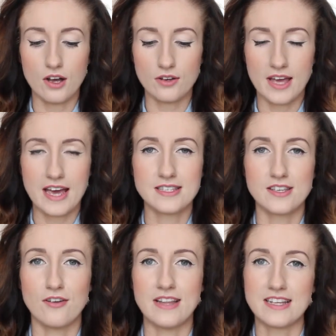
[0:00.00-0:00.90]
Okay,
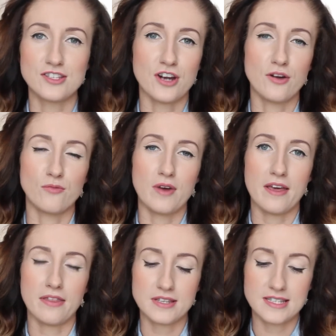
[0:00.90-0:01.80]
so let's start
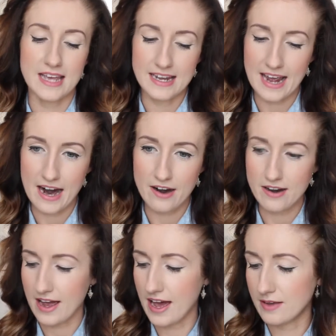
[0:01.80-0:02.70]
with
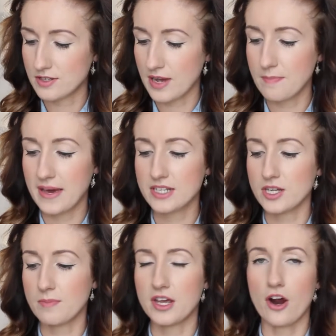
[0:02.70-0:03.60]
skincare. So I picked
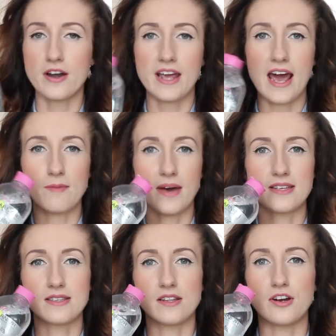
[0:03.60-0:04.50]
up the Garnier
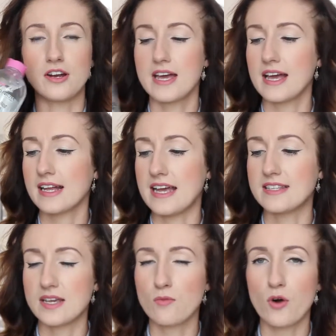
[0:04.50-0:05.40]
Micellar Cleansing